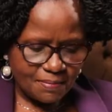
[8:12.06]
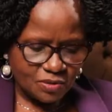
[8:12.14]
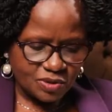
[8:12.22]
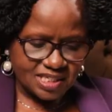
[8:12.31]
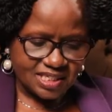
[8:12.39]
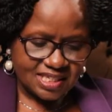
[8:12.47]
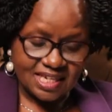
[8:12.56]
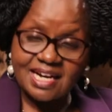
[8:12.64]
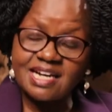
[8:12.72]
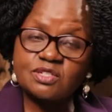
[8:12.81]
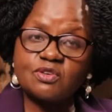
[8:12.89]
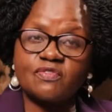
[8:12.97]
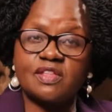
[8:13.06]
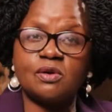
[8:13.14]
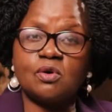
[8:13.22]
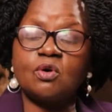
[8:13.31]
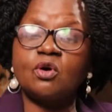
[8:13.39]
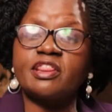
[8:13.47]
about the curse of the
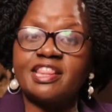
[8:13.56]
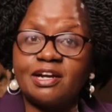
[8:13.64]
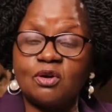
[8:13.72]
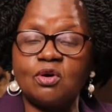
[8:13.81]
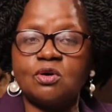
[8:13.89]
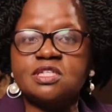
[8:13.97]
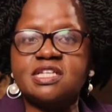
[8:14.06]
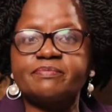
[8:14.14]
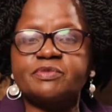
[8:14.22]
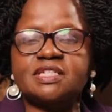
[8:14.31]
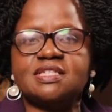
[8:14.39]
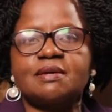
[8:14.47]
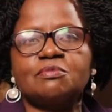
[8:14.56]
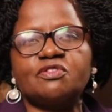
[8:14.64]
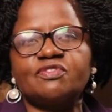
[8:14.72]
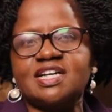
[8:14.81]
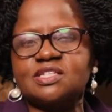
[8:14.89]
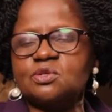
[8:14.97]
law, or the law, some
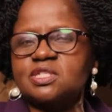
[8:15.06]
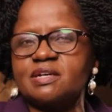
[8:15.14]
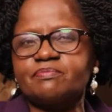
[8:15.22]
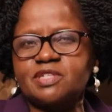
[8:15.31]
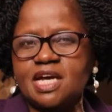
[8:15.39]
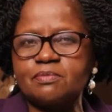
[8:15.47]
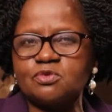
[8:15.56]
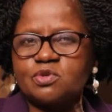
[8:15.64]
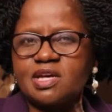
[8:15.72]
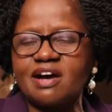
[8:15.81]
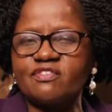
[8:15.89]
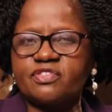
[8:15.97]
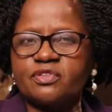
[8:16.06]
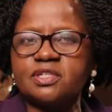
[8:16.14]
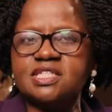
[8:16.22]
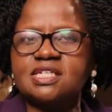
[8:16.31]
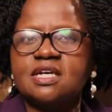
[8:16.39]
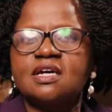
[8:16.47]
of us, or sometimes we have
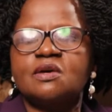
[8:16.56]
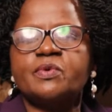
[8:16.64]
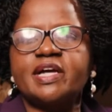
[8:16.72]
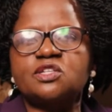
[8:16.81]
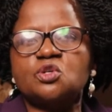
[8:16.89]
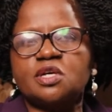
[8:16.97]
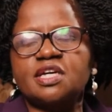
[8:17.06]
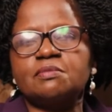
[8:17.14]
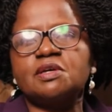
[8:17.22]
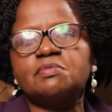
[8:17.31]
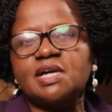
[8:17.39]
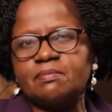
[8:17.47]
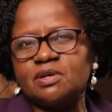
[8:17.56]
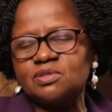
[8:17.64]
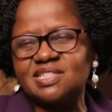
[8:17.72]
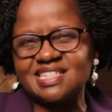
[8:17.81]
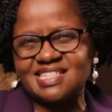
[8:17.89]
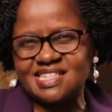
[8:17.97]
thought we are talking maybe
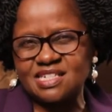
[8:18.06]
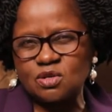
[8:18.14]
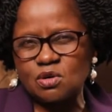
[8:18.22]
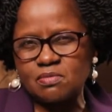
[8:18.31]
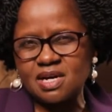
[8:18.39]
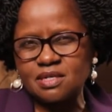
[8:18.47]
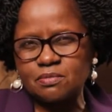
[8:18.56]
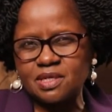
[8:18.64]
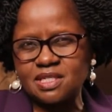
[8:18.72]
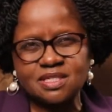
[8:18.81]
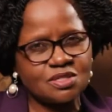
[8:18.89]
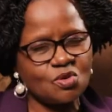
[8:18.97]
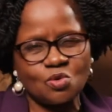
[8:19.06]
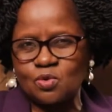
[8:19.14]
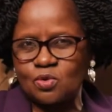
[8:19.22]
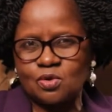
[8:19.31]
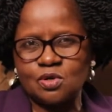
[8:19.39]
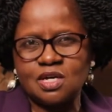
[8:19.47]
about the Ten Commandments. No.
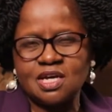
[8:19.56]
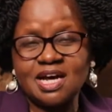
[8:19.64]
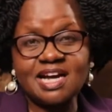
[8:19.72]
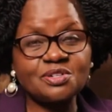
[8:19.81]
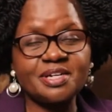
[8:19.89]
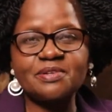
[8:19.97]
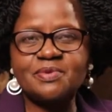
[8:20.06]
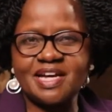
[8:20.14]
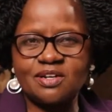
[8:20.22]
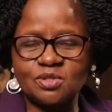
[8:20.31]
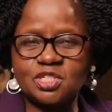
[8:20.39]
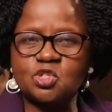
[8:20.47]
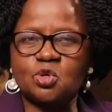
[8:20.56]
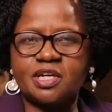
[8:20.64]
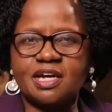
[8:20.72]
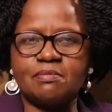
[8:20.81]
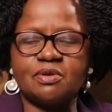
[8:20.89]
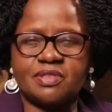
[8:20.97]
Actually, we are not
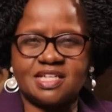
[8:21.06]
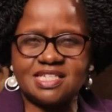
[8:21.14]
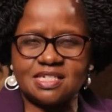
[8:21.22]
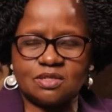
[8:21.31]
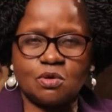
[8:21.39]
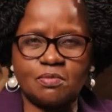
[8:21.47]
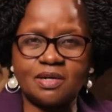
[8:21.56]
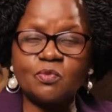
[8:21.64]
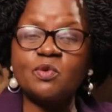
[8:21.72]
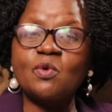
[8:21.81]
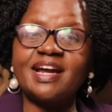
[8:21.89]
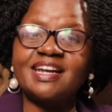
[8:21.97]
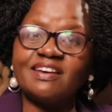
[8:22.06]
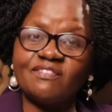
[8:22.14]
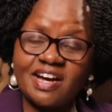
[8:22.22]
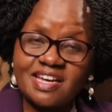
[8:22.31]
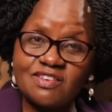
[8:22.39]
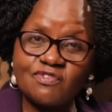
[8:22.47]
talking about the Ten Commandments. We were
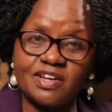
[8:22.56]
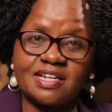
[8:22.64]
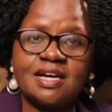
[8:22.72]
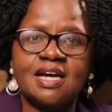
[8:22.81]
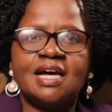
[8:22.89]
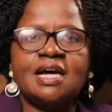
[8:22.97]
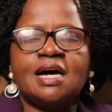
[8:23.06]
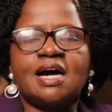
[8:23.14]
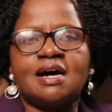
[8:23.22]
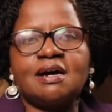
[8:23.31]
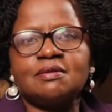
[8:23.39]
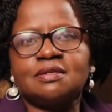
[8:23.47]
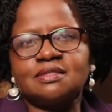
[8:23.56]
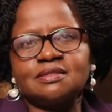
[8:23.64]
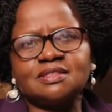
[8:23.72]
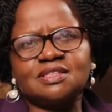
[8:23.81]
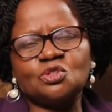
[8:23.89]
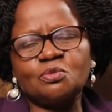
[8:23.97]
never even,
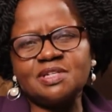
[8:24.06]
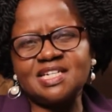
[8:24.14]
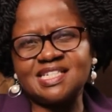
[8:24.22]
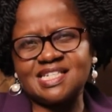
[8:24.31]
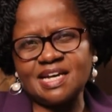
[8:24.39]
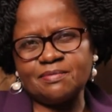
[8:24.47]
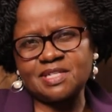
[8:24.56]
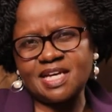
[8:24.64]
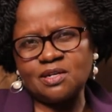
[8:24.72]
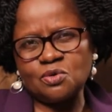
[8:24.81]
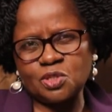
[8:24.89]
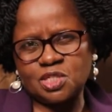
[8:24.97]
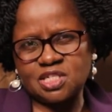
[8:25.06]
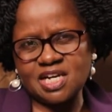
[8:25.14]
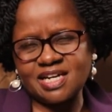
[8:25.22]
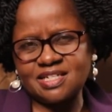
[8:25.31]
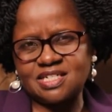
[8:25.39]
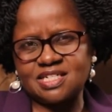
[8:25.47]
so many times I know
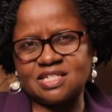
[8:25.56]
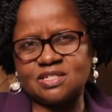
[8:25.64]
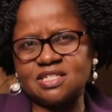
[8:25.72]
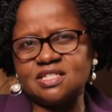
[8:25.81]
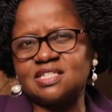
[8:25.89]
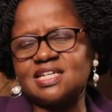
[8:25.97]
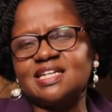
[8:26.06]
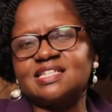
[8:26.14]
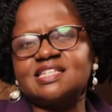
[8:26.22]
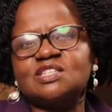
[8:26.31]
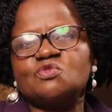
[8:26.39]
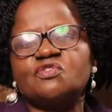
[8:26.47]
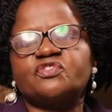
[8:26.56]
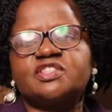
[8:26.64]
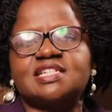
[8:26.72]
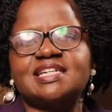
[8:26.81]
churches we've